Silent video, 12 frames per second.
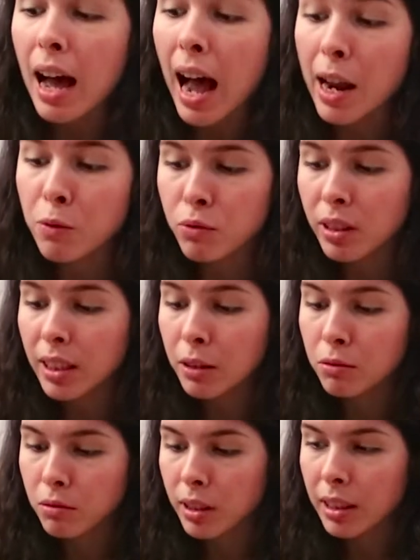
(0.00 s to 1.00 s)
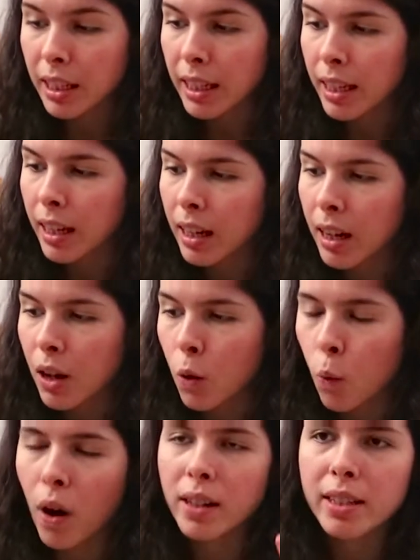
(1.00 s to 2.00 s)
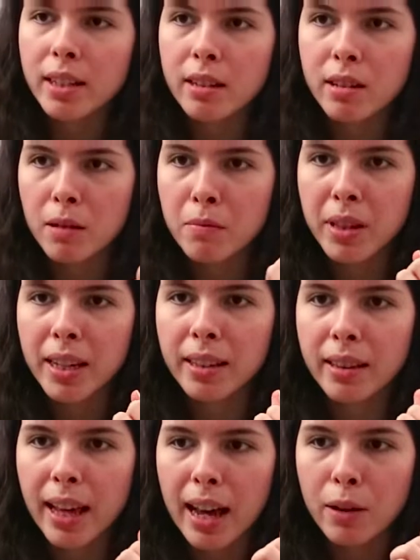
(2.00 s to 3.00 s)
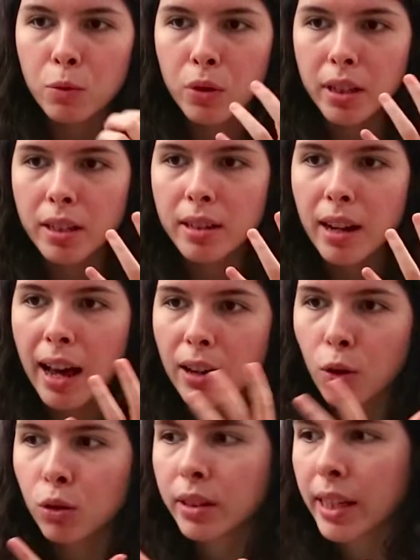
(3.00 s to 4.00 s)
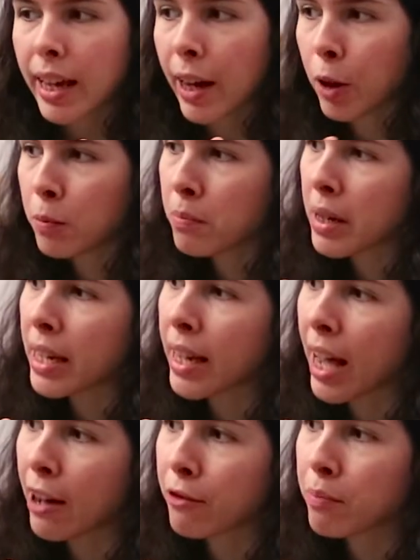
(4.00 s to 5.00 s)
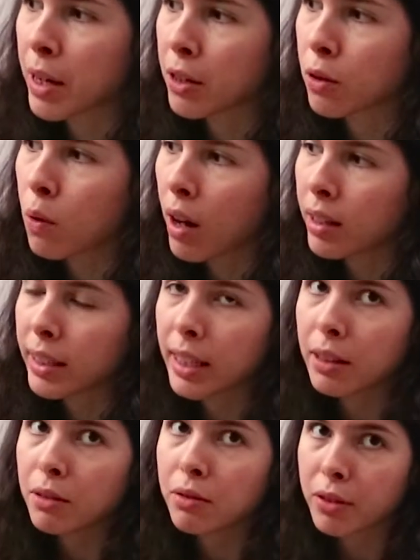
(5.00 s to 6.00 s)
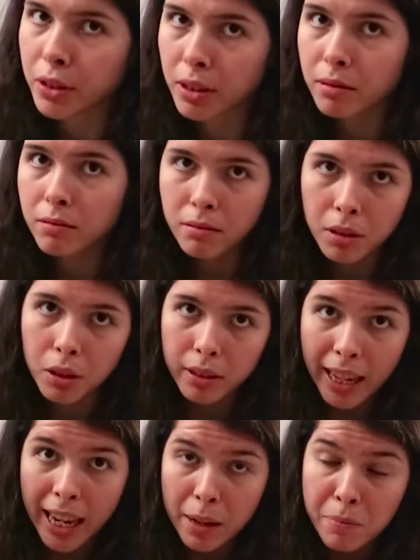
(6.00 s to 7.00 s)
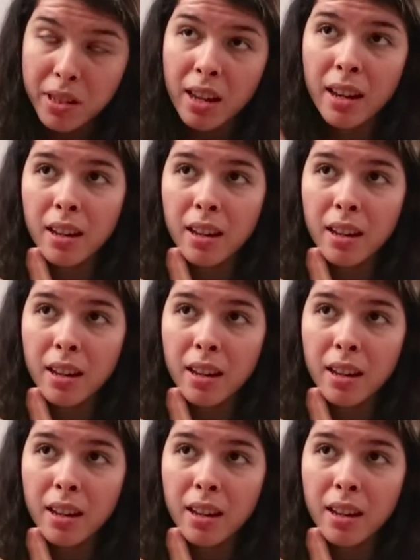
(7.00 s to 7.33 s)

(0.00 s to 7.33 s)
I really wanted something that would not only help me have better quality for, well, games,